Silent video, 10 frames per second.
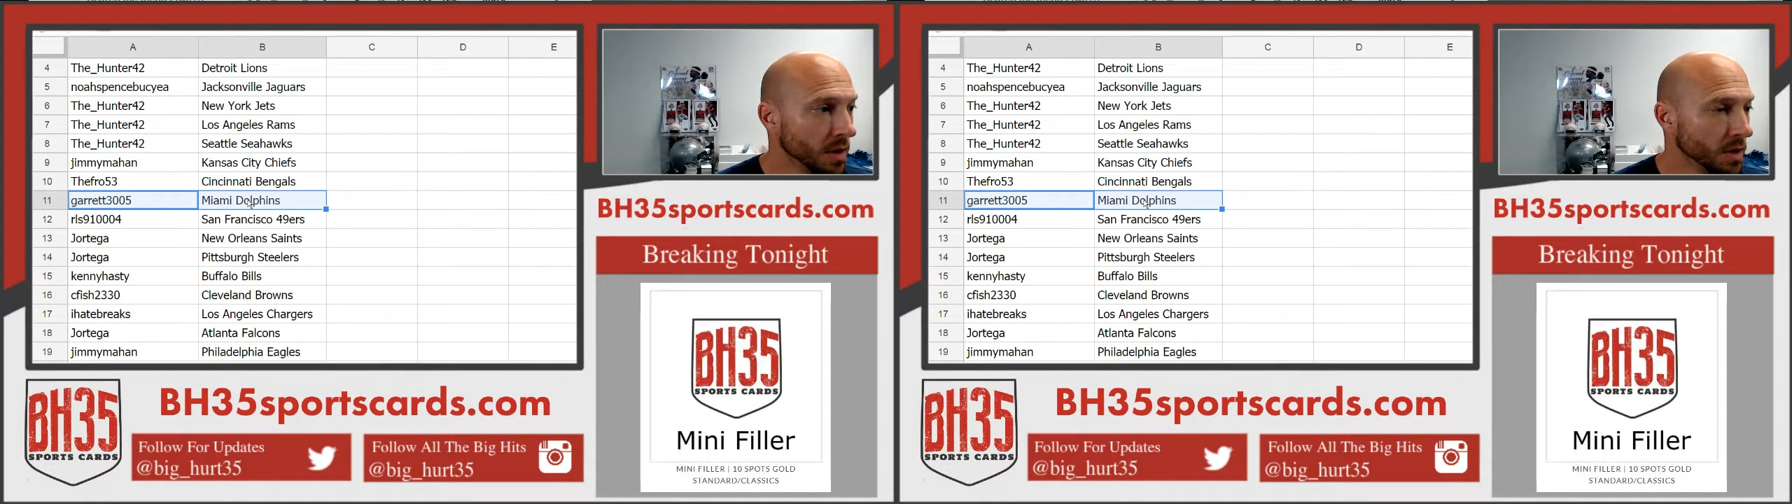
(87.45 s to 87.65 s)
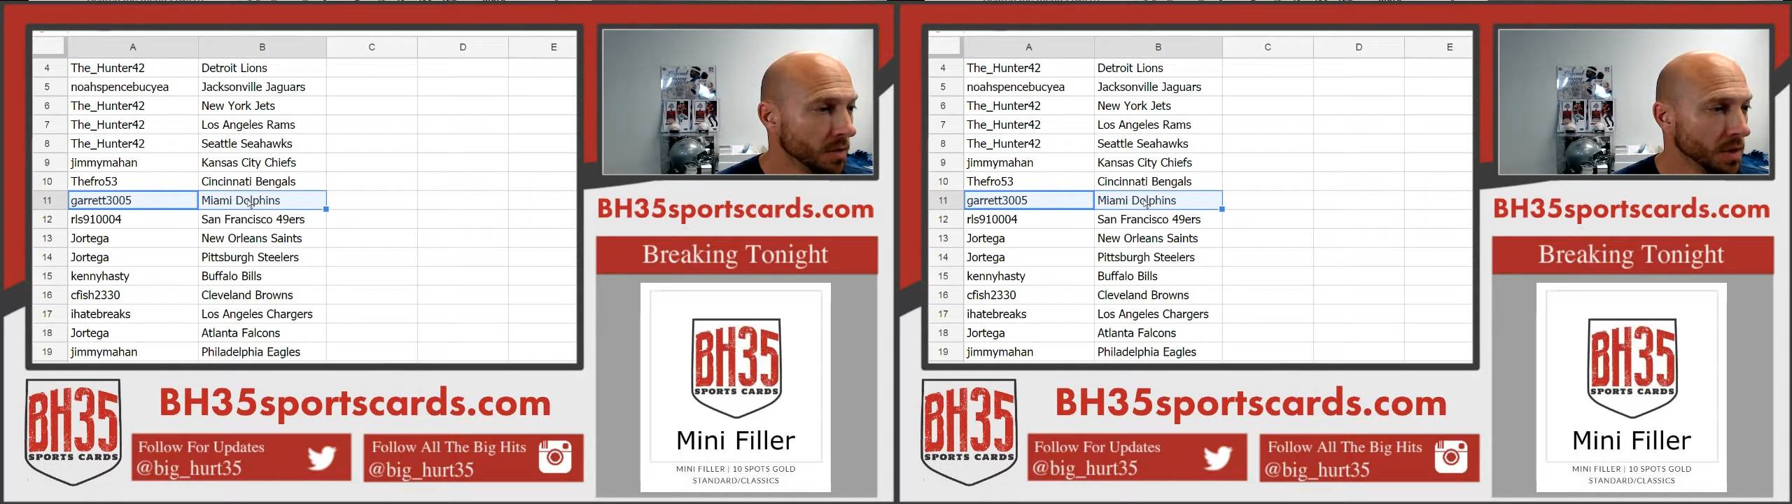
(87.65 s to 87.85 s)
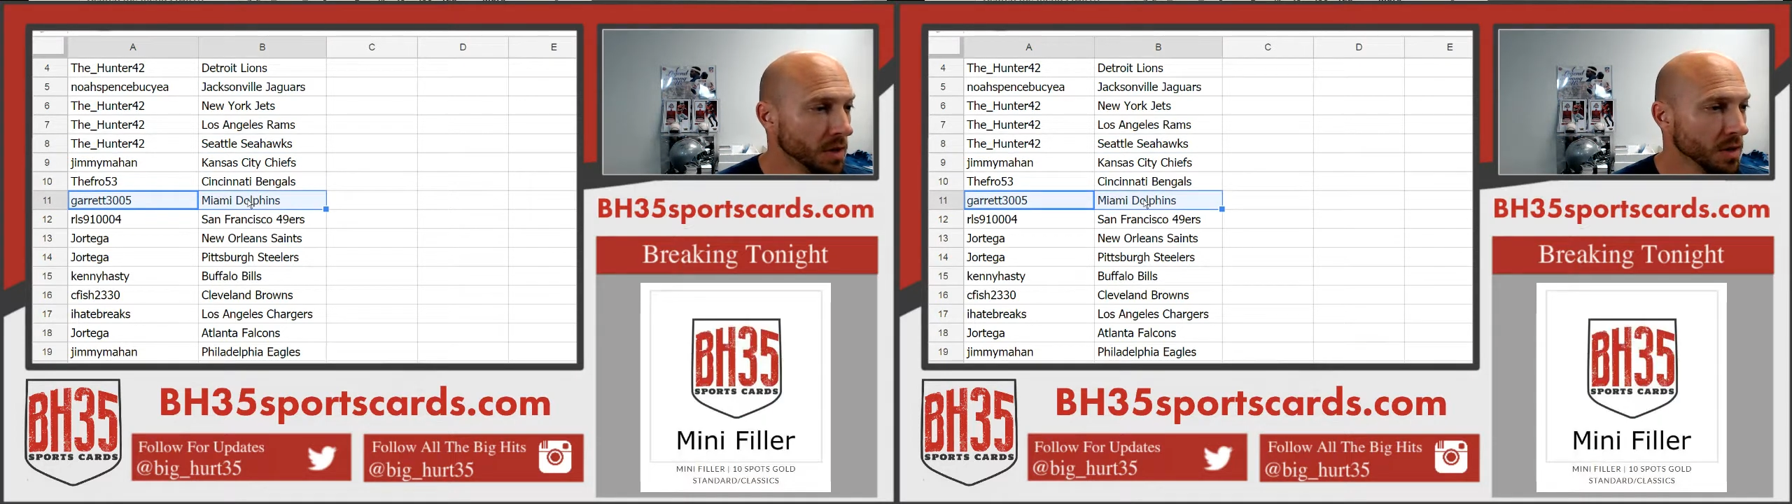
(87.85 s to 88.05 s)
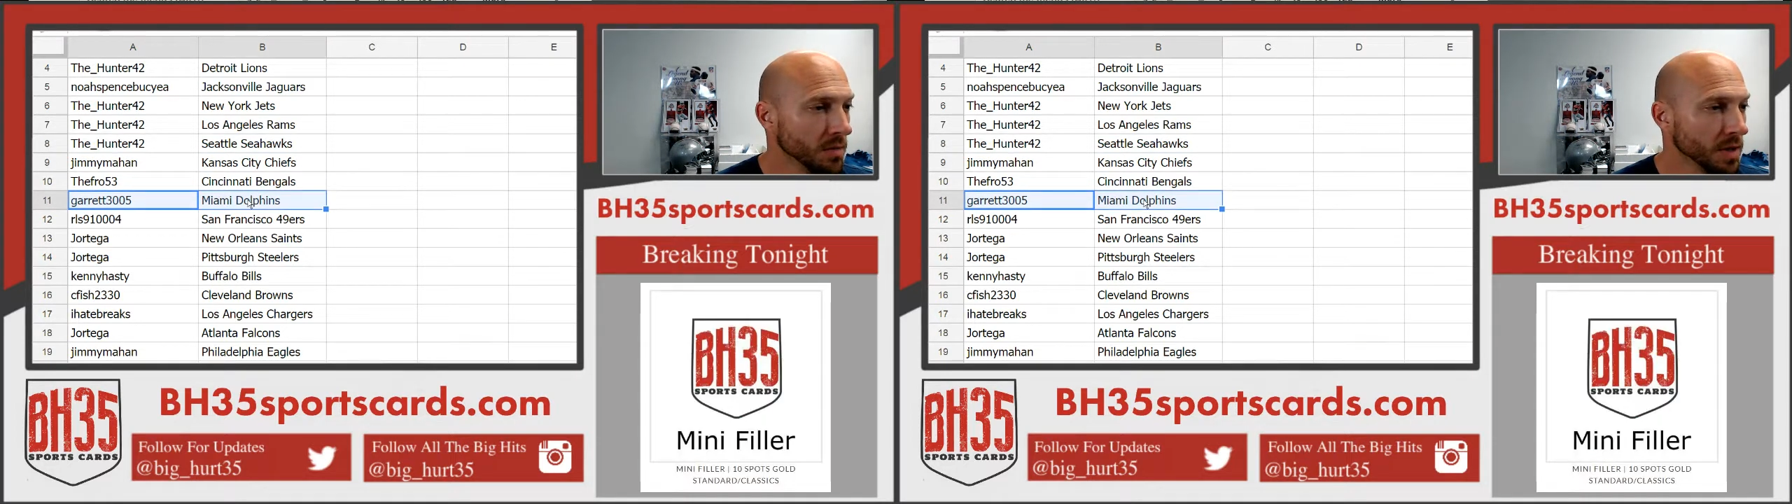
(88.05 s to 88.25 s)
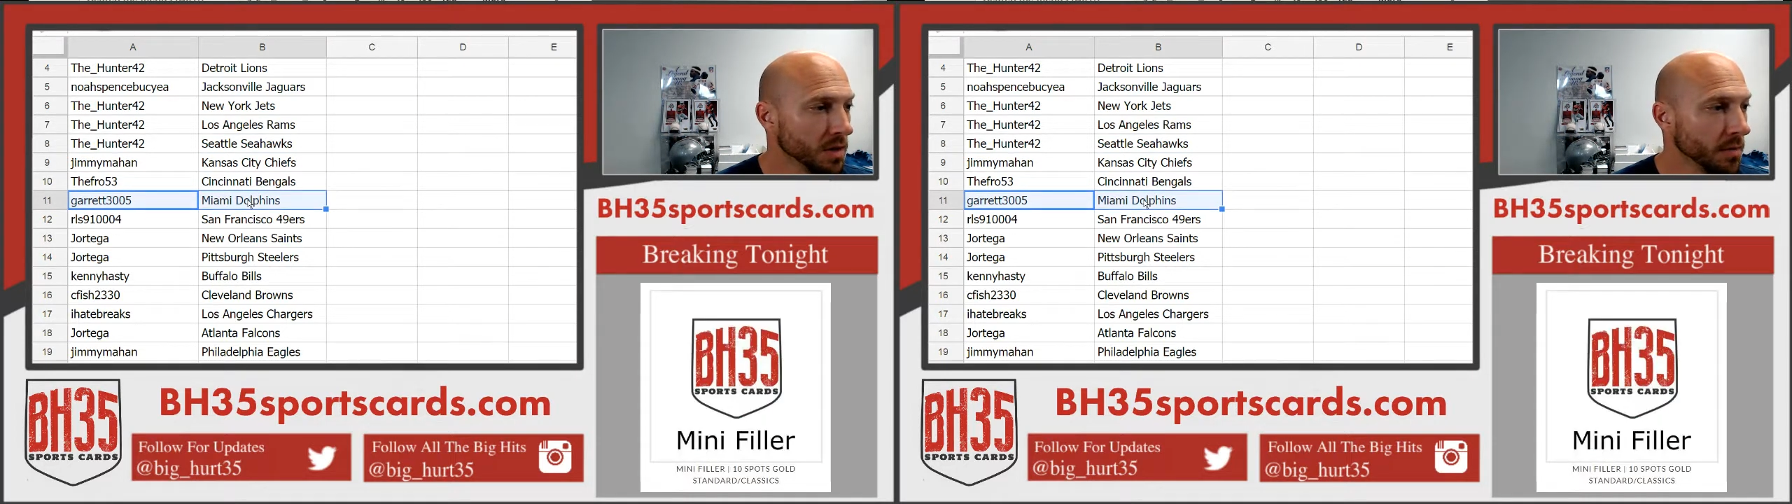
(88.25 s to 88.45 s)
Jimmy just
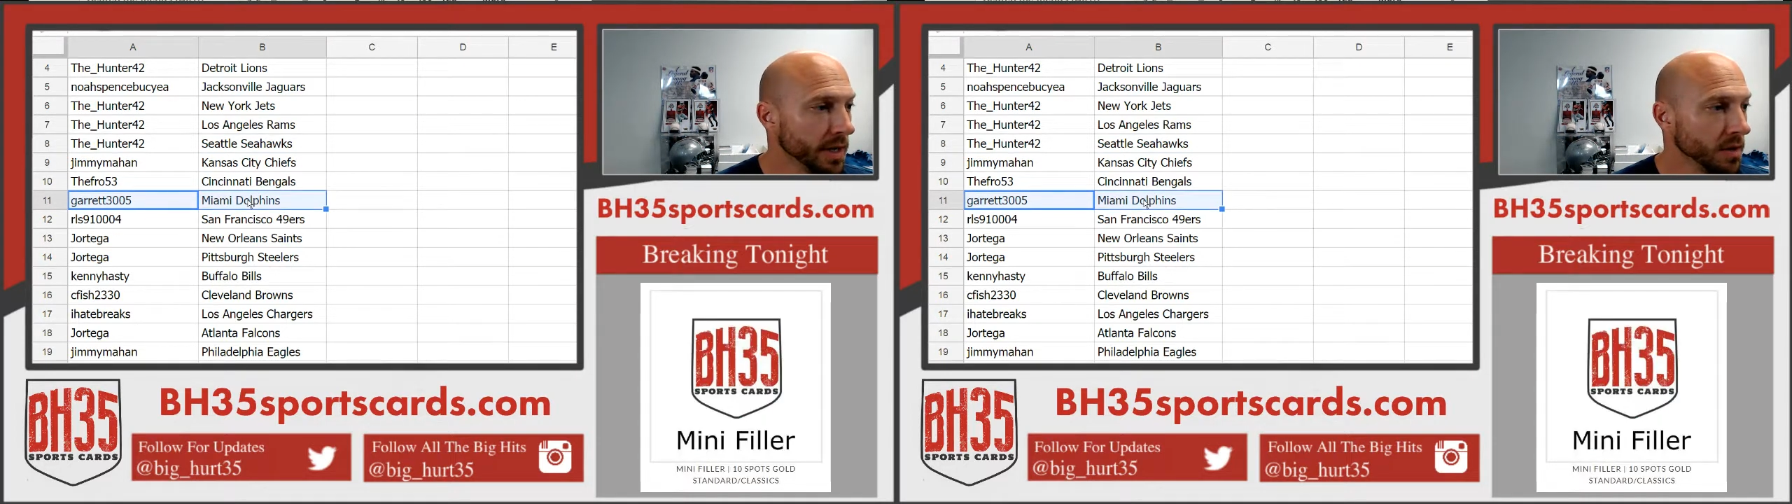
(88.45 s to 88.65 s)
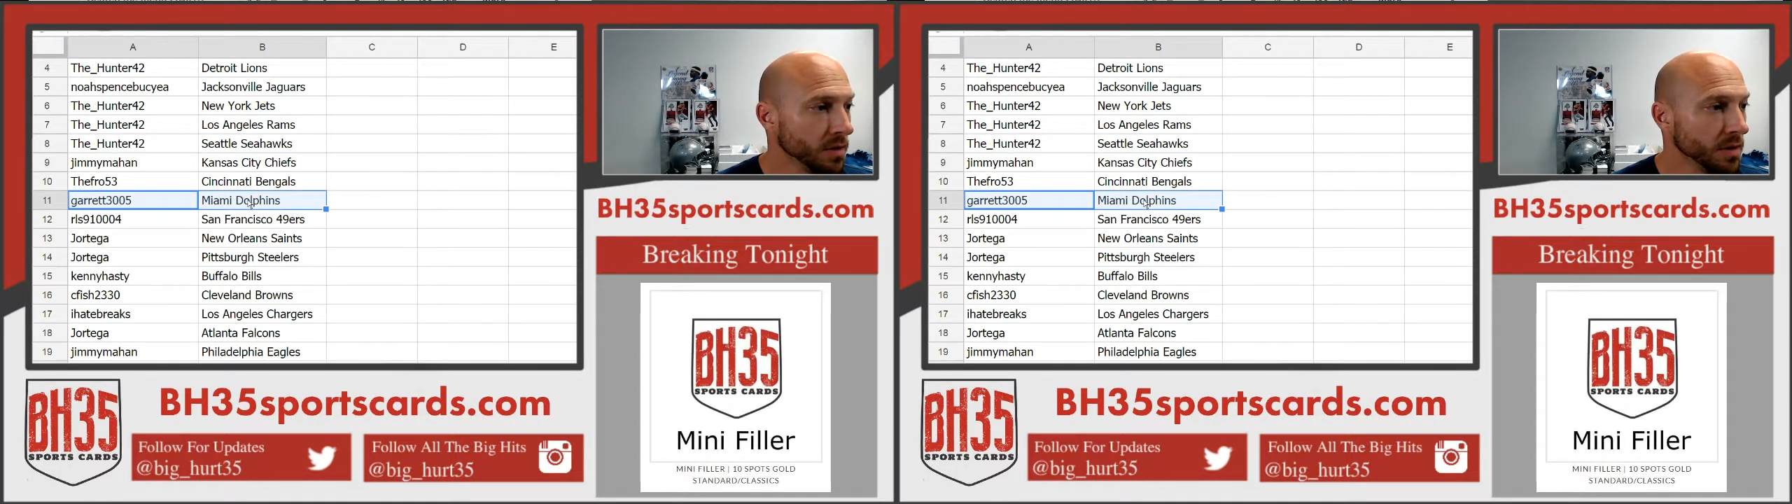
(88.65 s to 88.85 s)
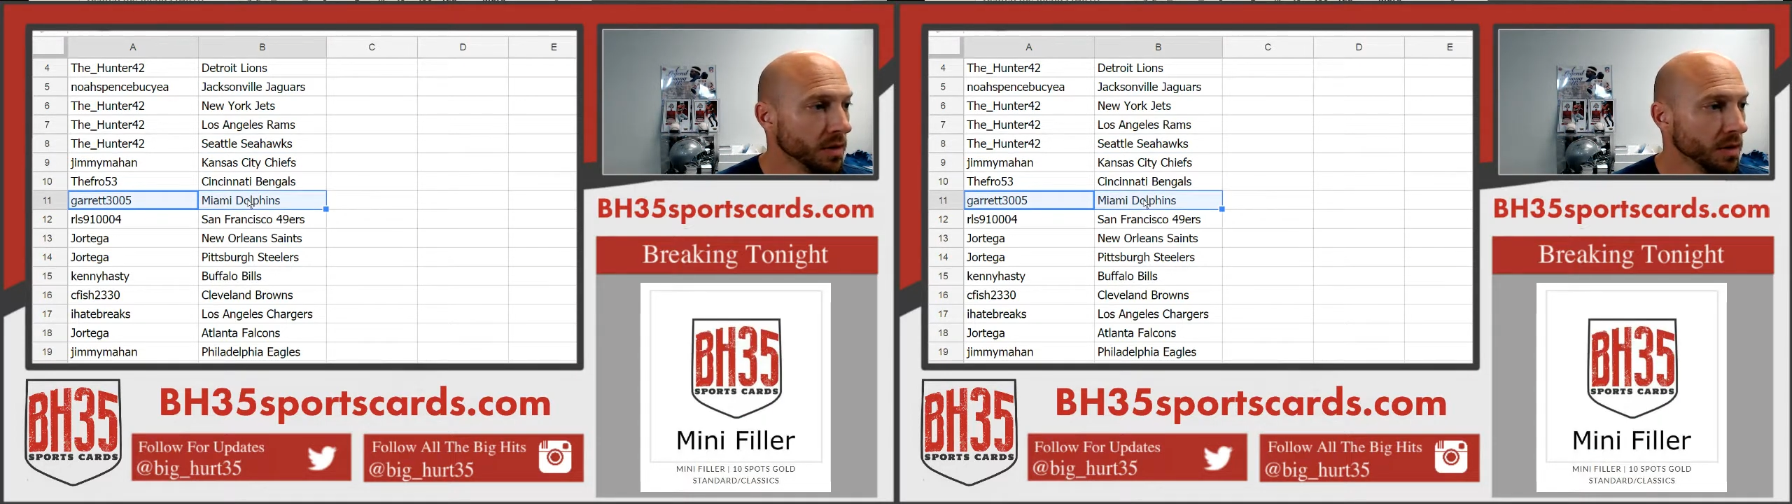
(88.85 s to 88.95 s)
missed the Bengals.